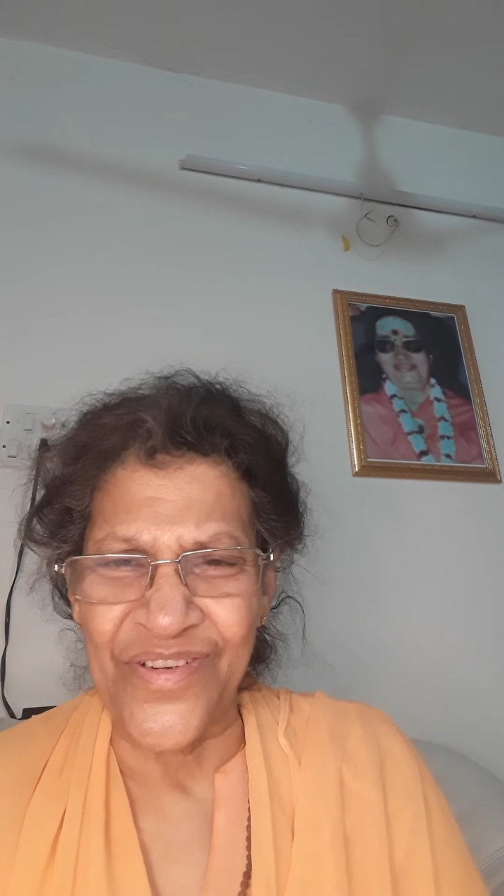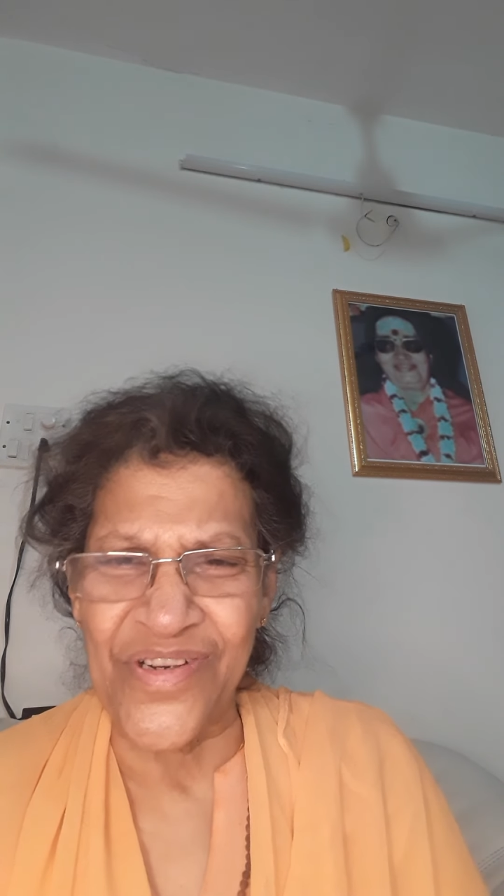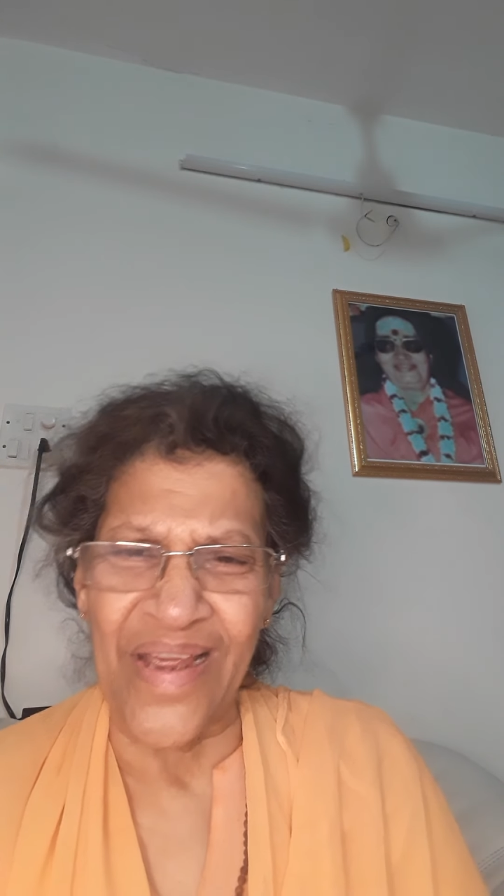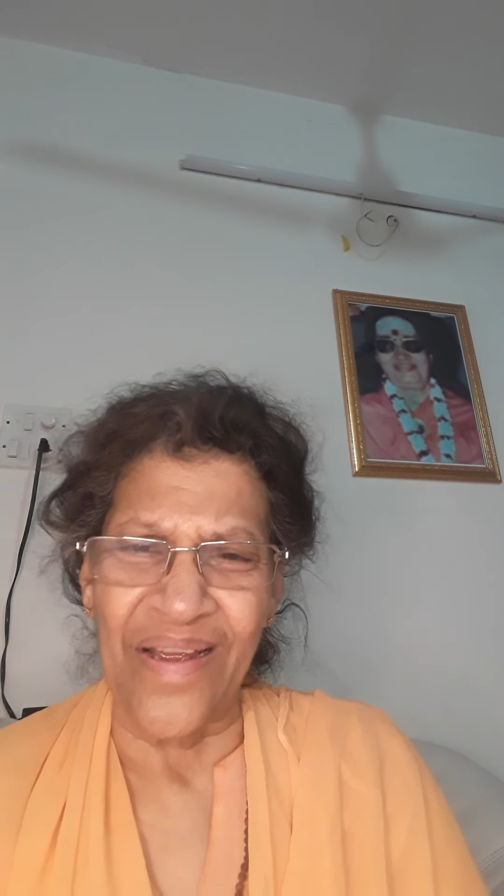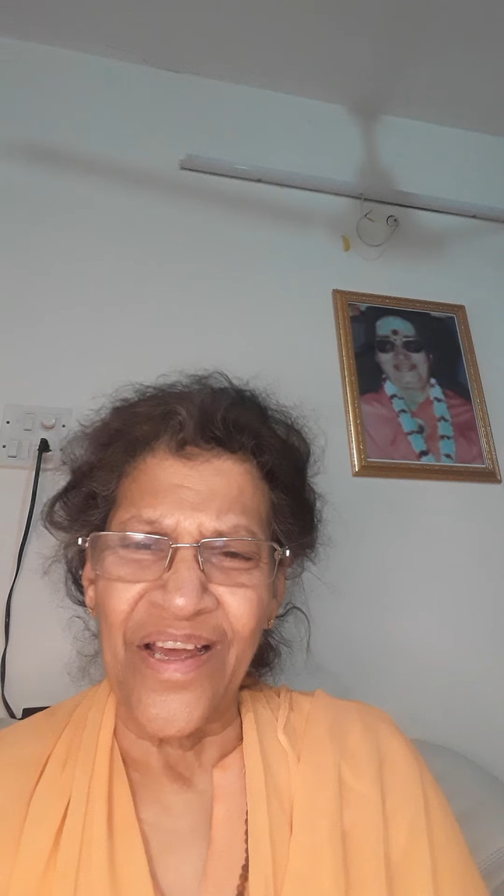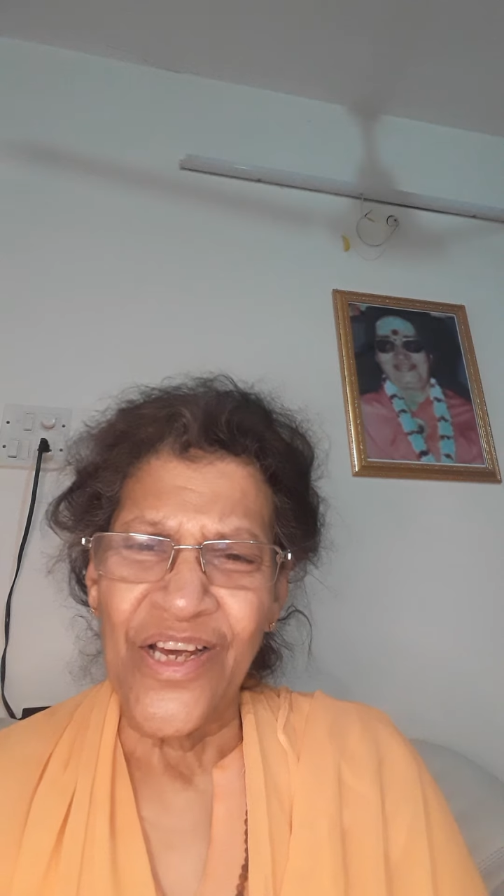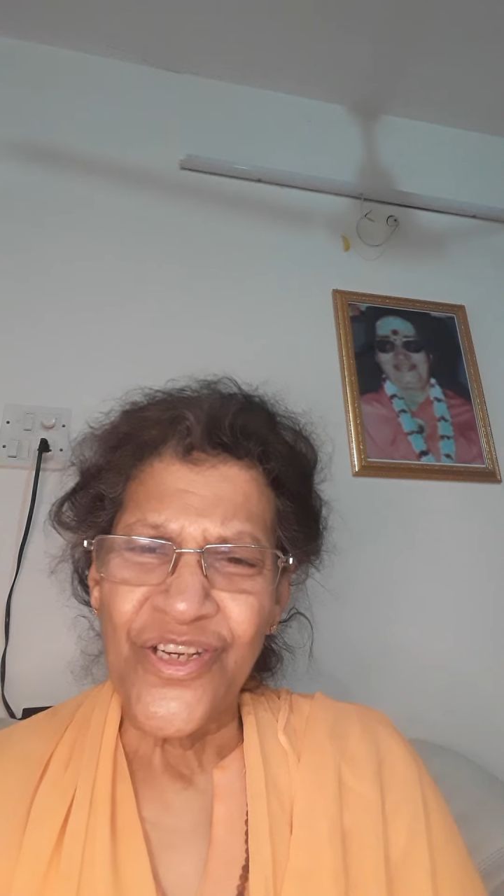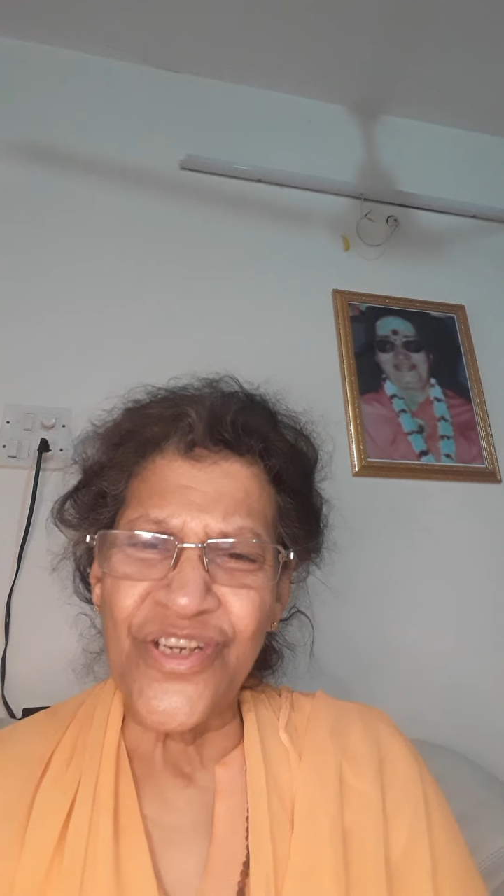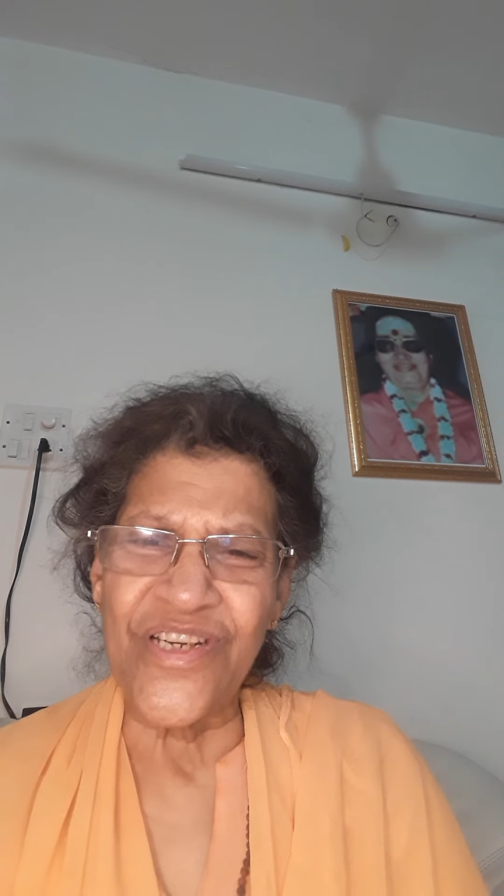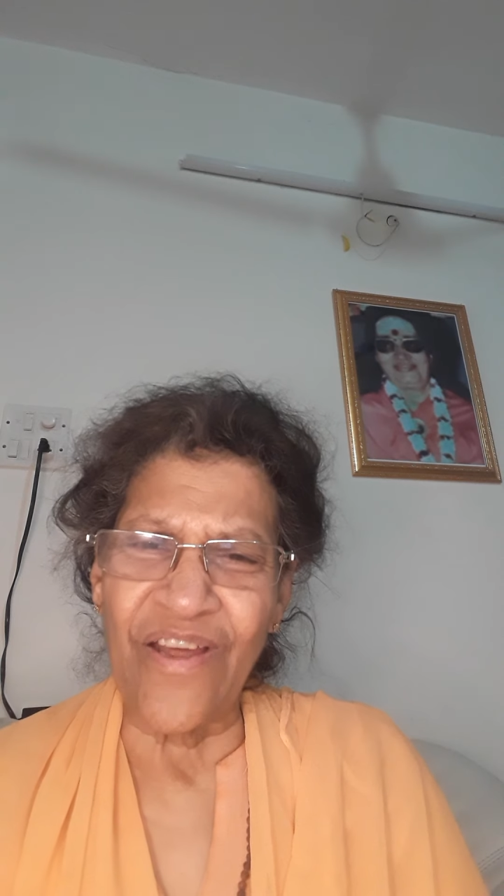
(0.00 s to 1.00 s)
She
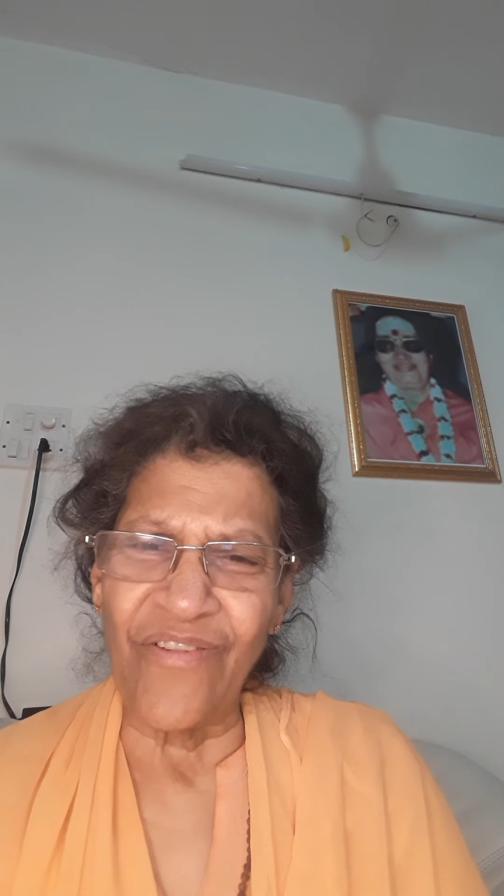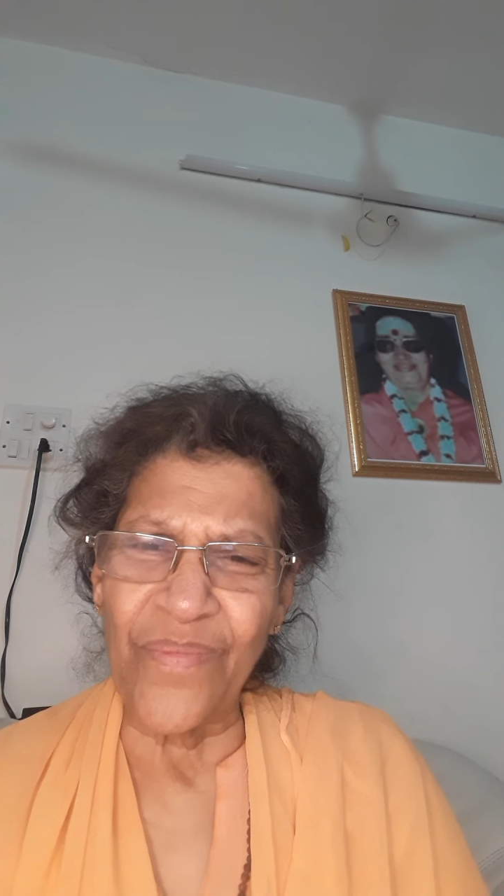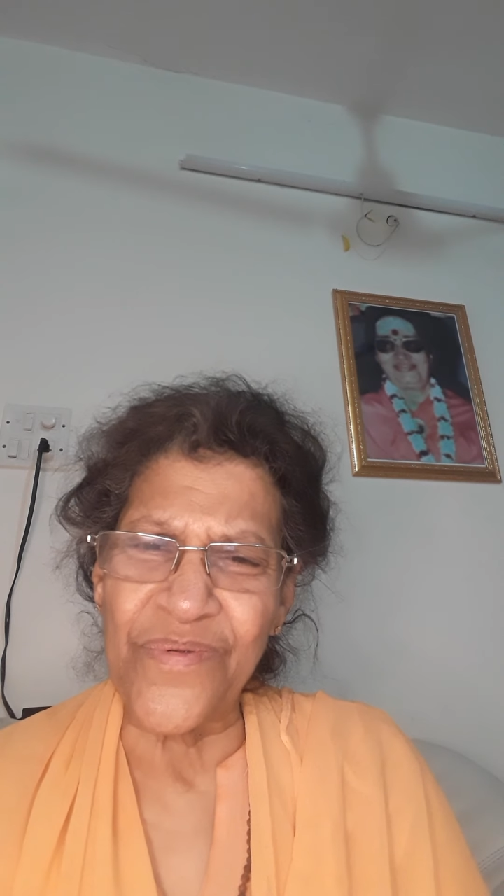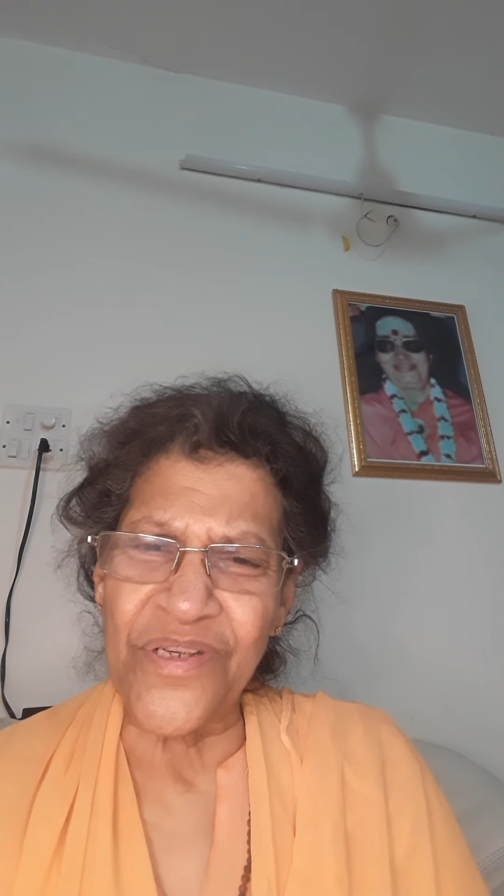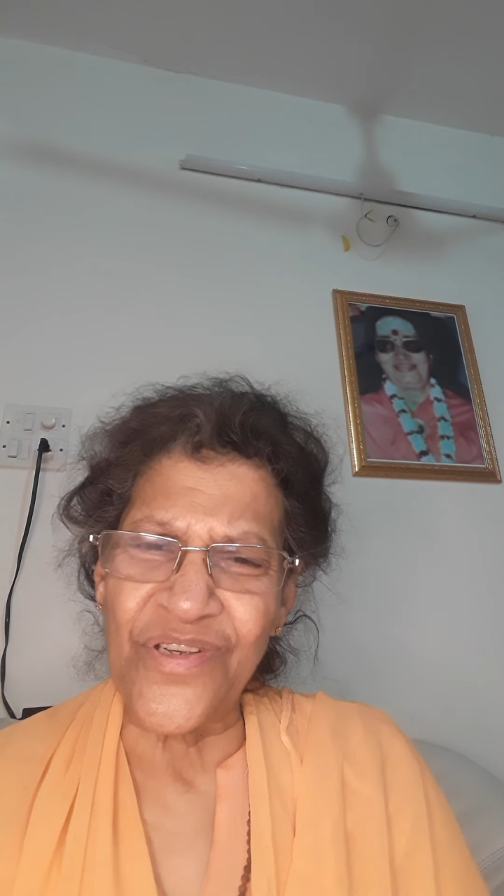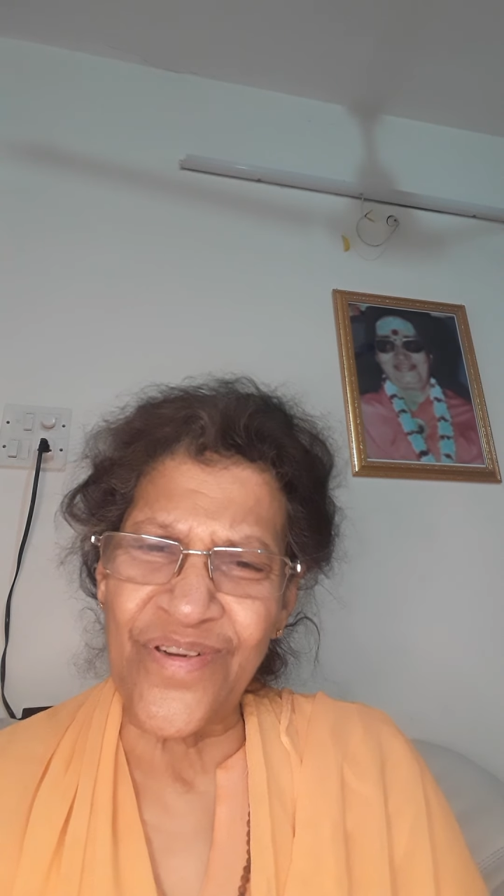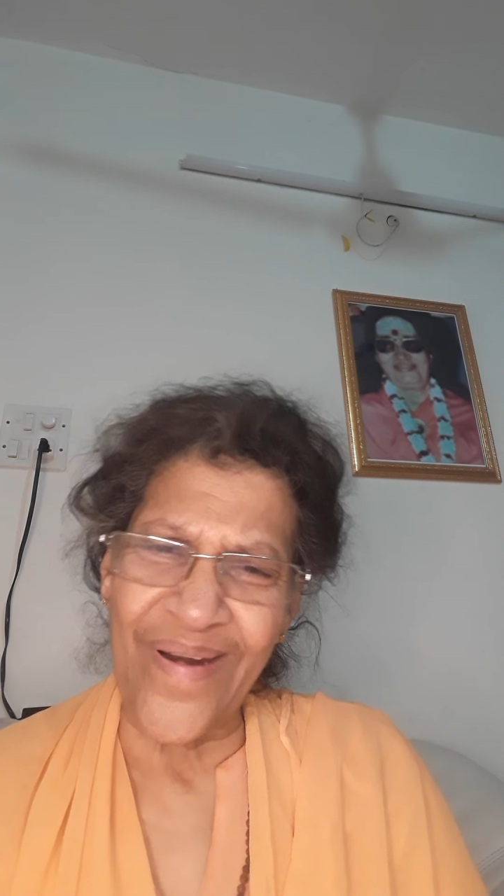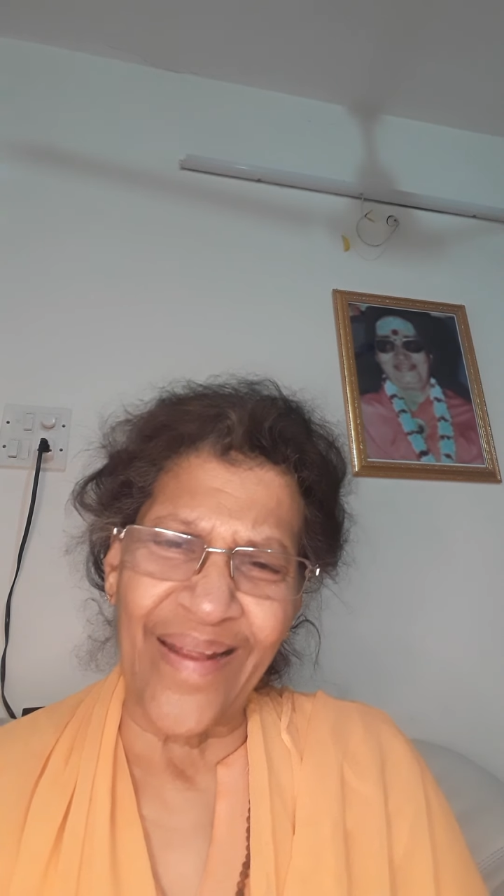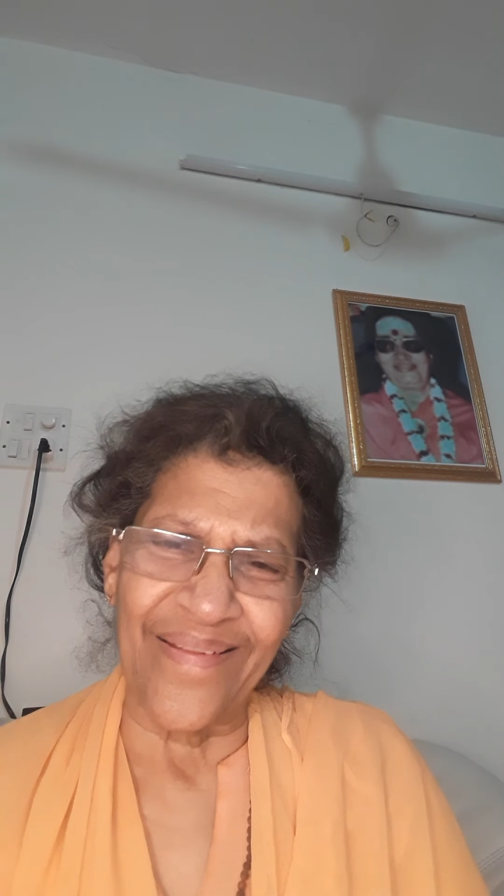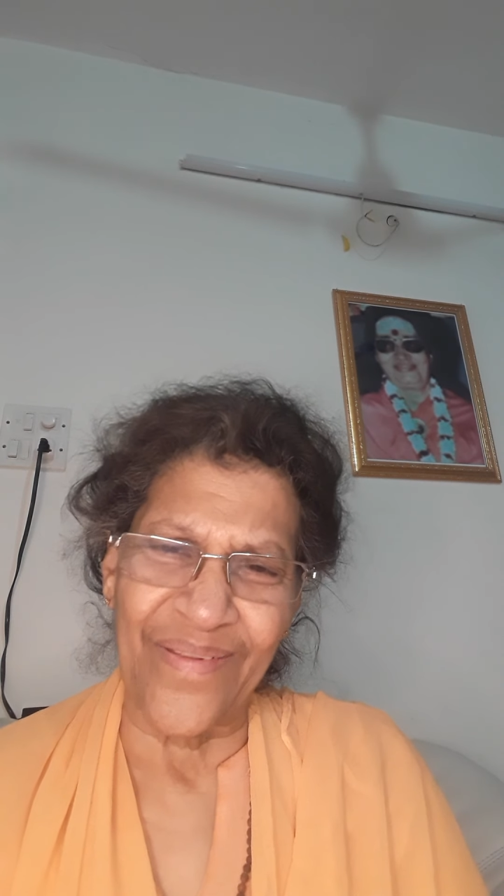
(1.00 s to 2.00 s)
develops a
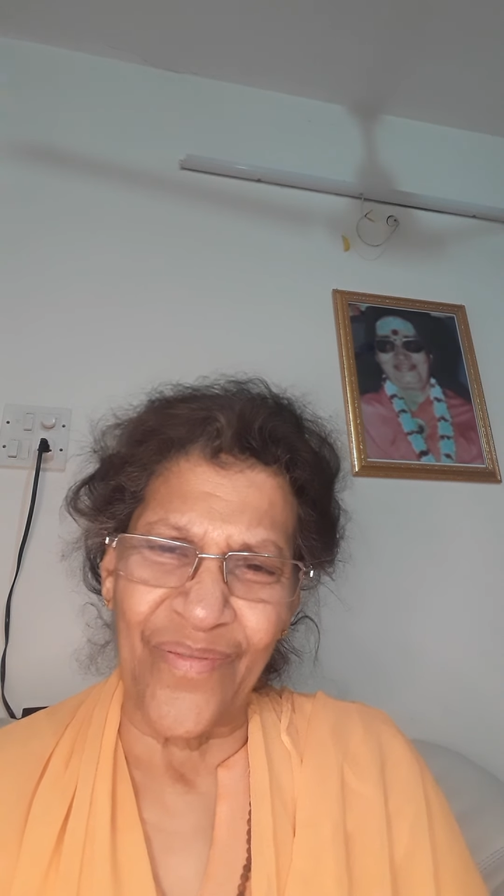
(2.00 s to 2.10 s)
strength